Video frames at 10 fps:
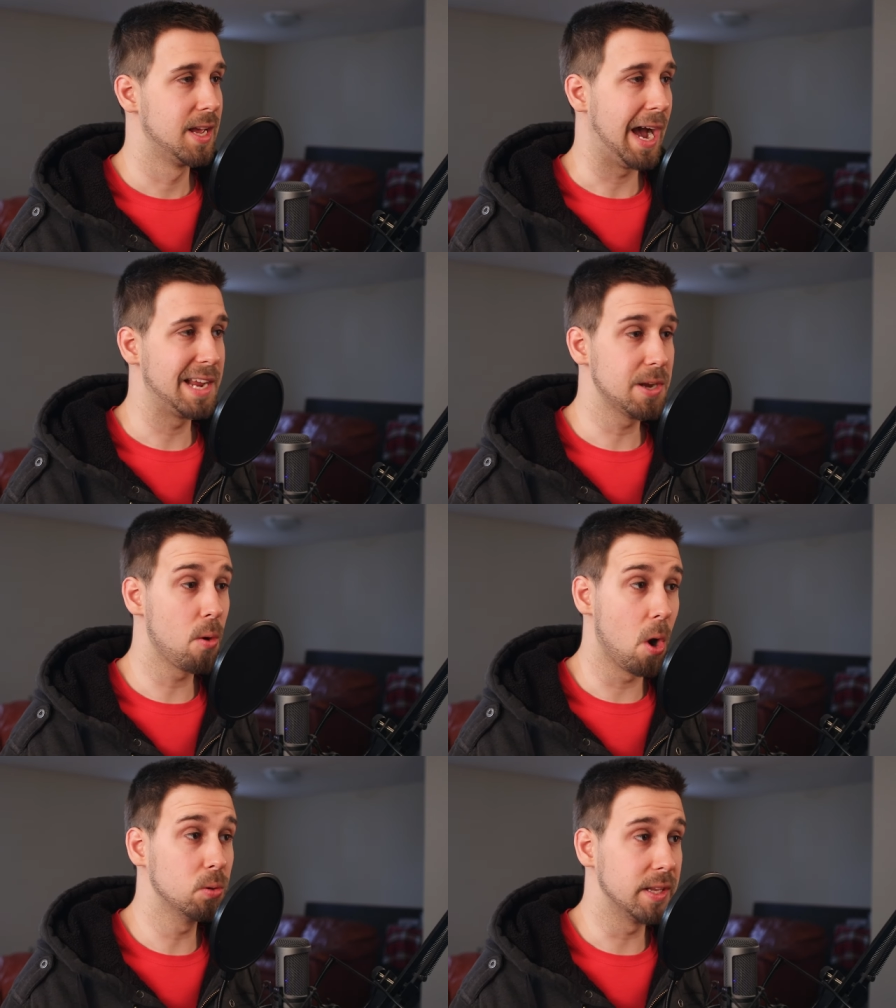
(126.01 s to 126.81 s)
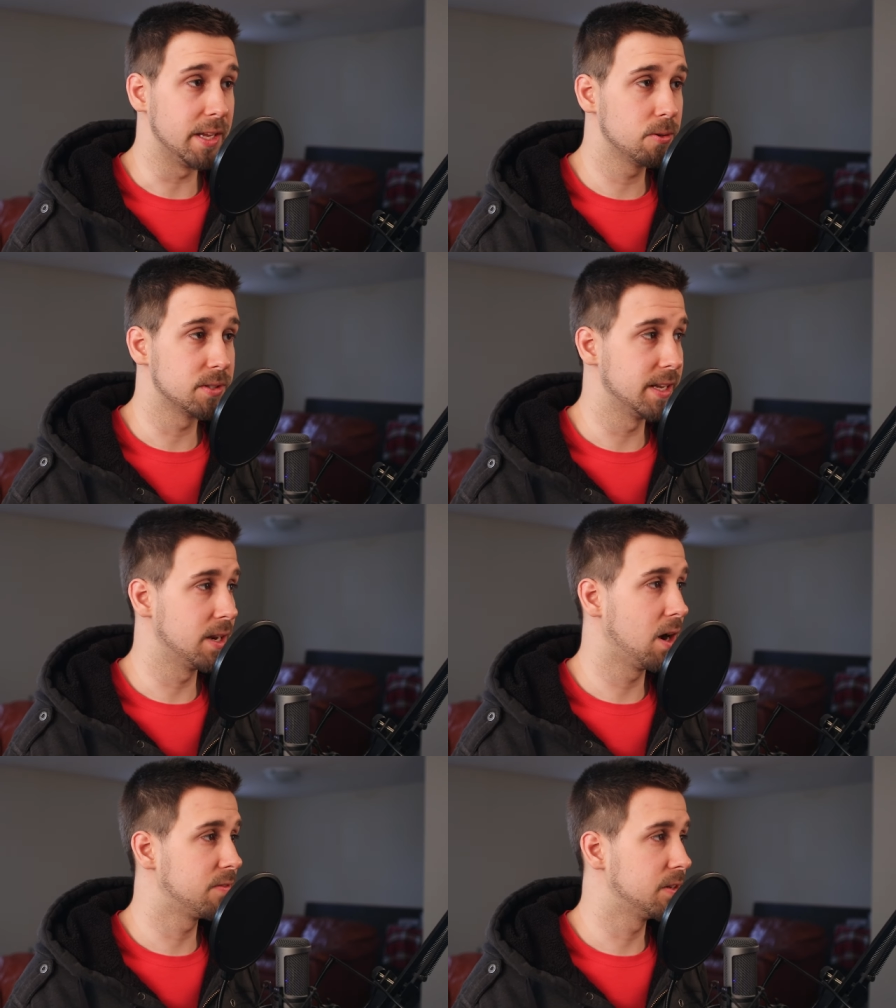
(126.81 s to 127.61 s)
I don't only use it.
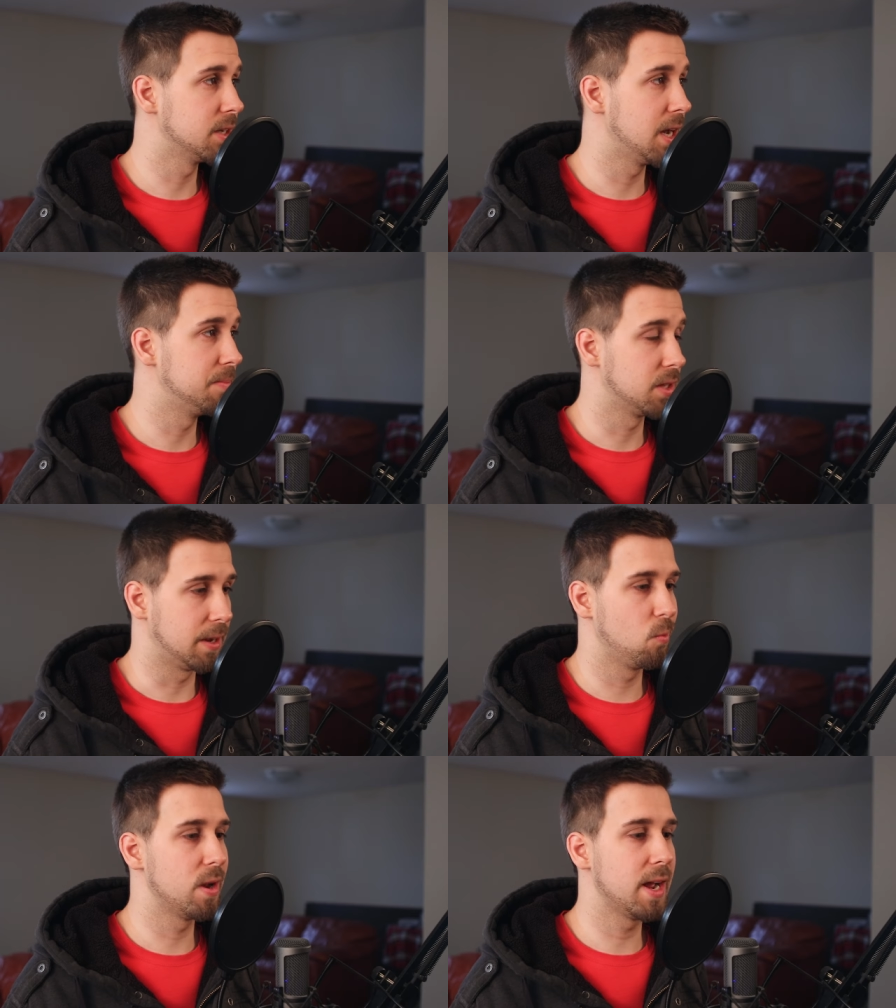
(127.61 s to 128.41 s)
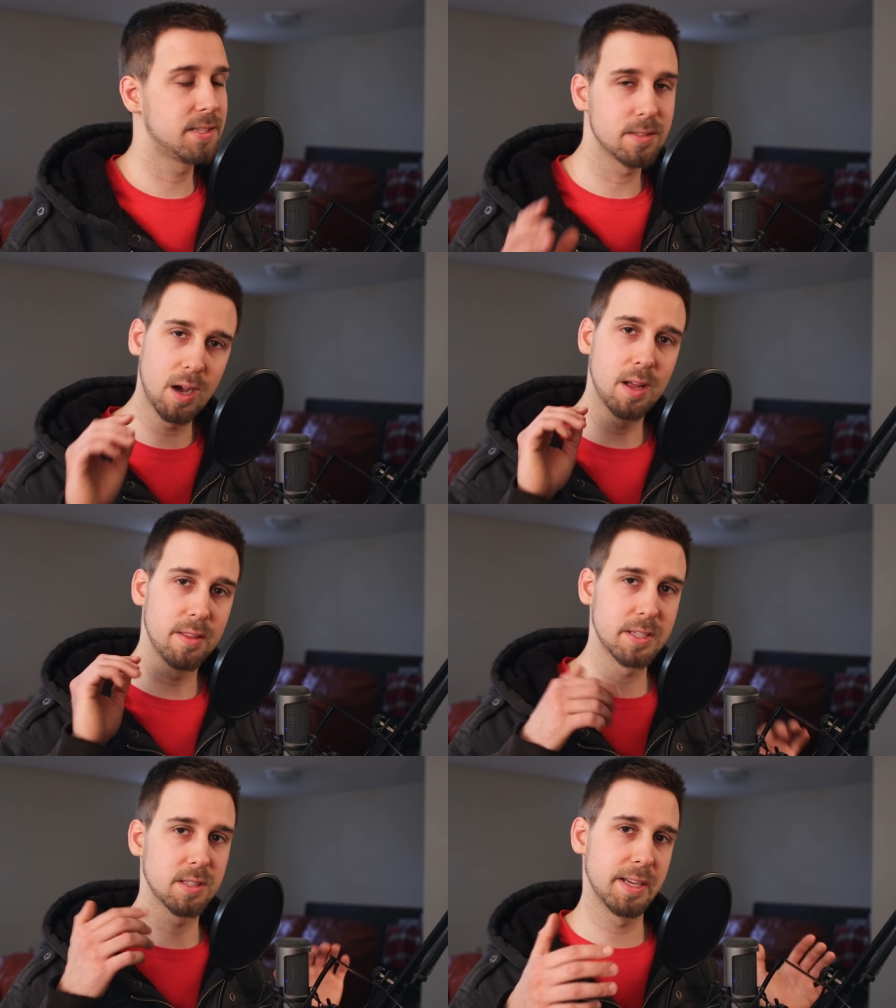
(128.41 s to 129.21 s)
Oftentimes, like when I saw
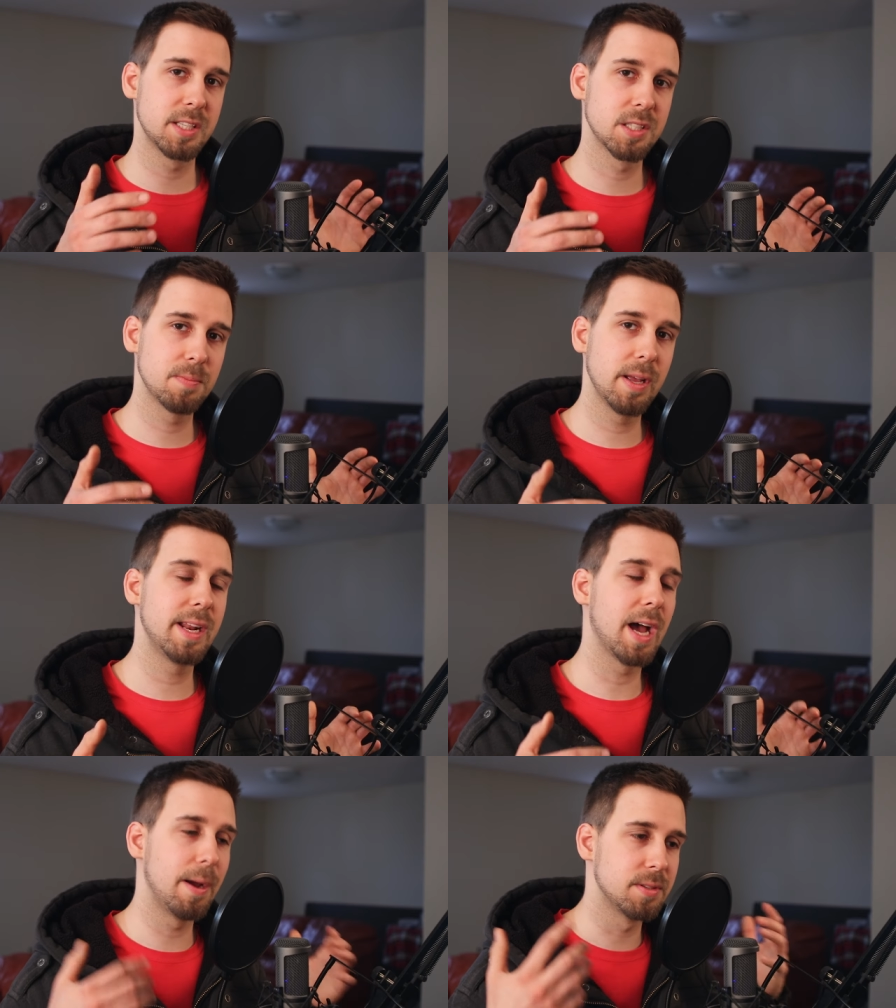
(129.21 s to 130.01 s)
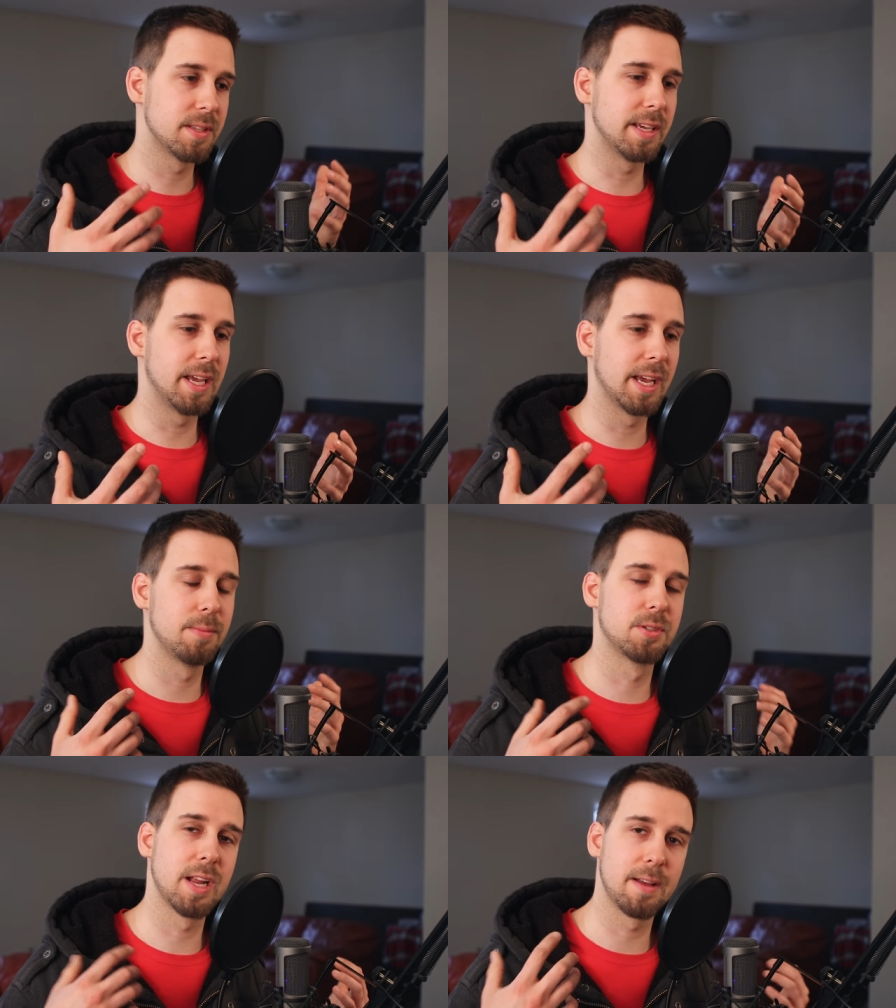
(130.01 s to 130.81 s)
this license plate, I was thinking I
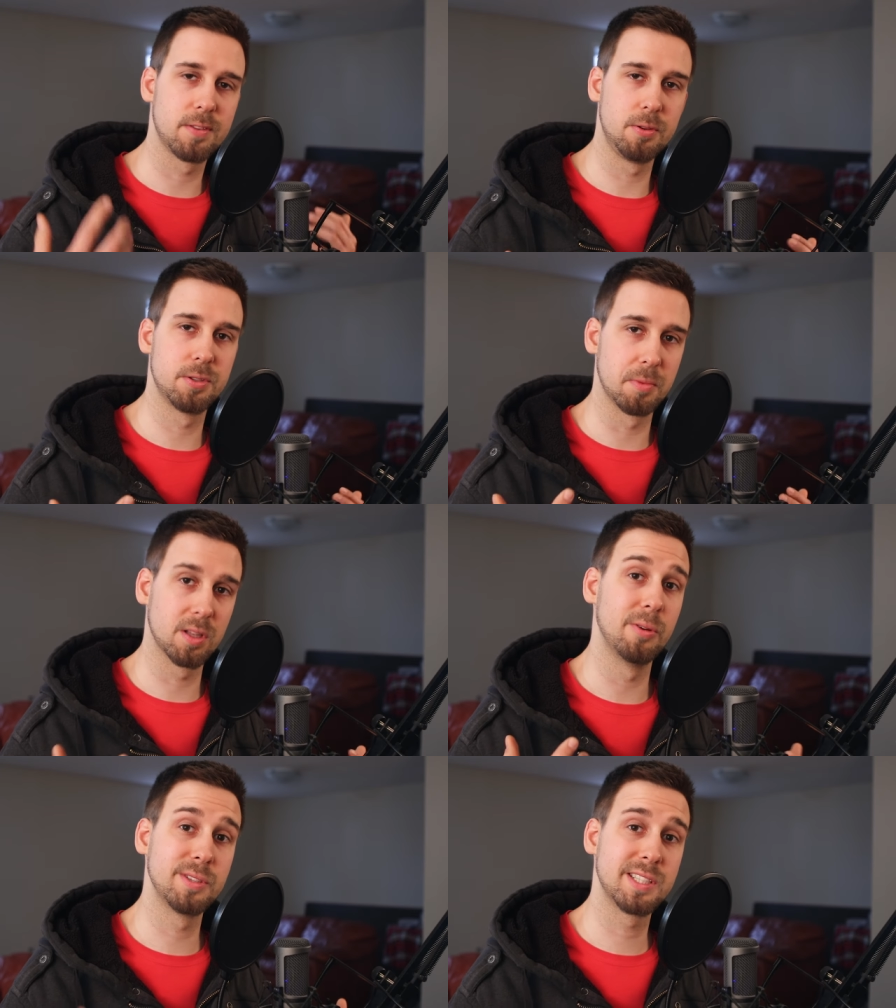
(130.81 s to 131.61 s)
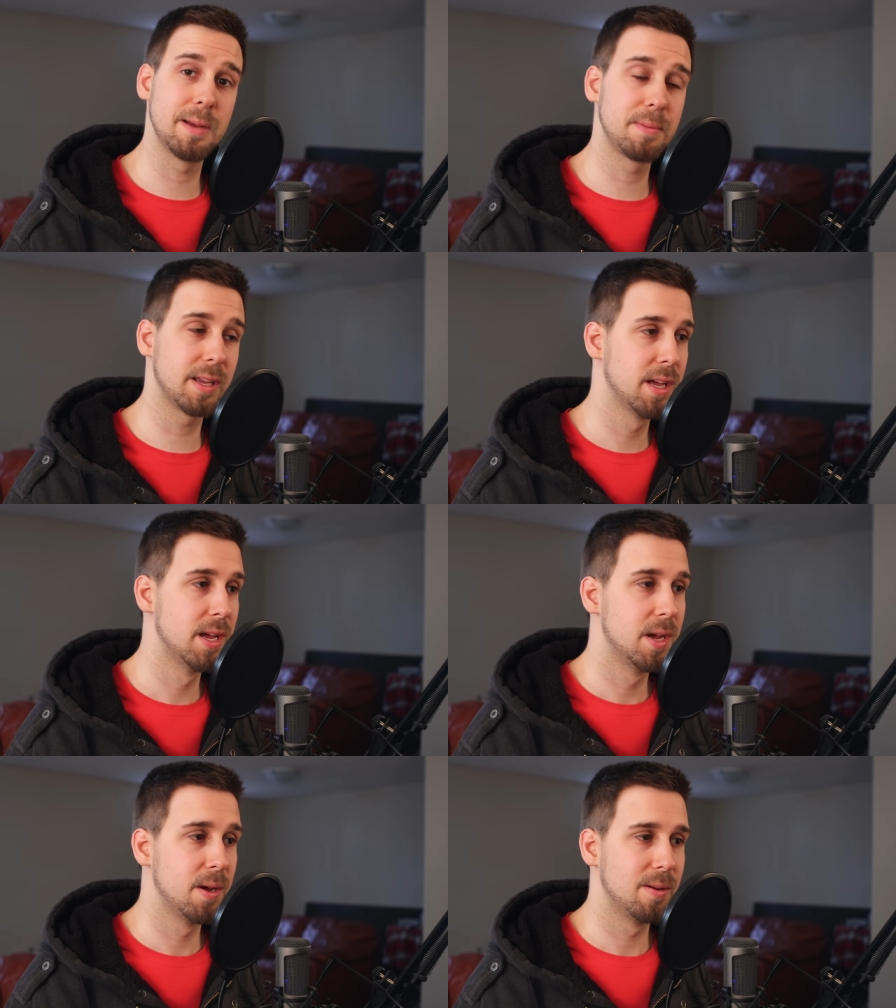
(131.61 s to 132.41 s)
was gonna have to do some clone stamping,
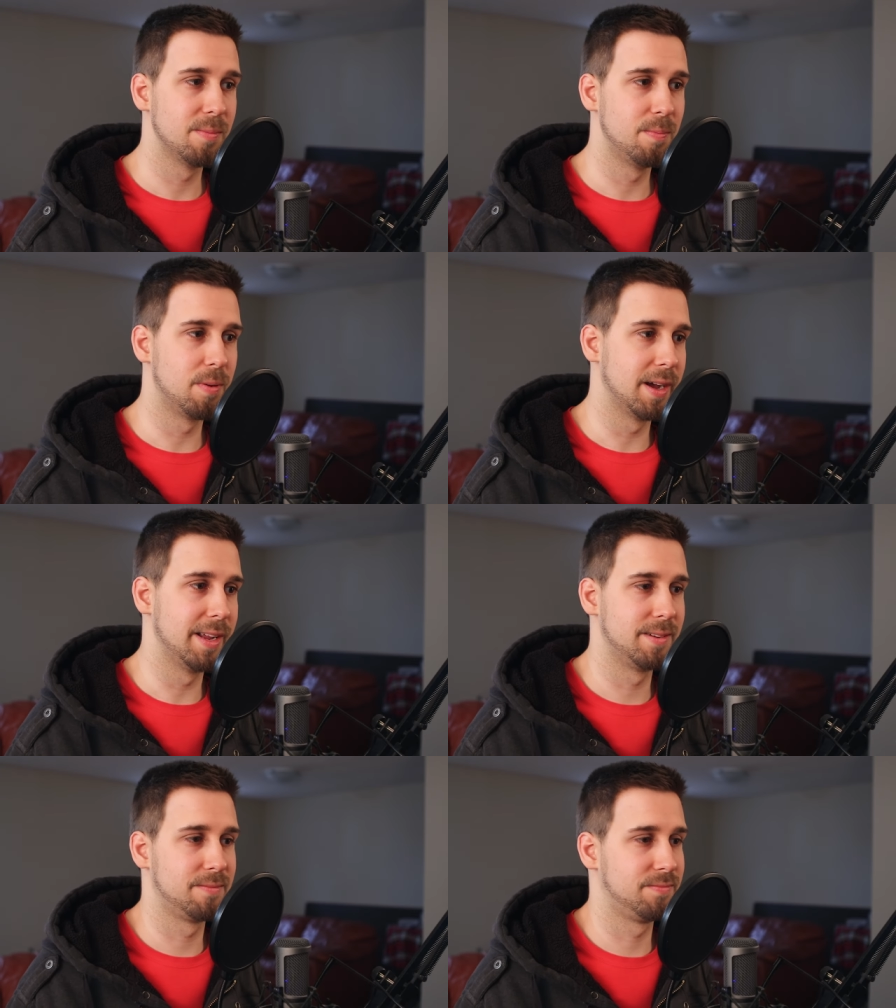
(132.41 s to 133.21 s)
but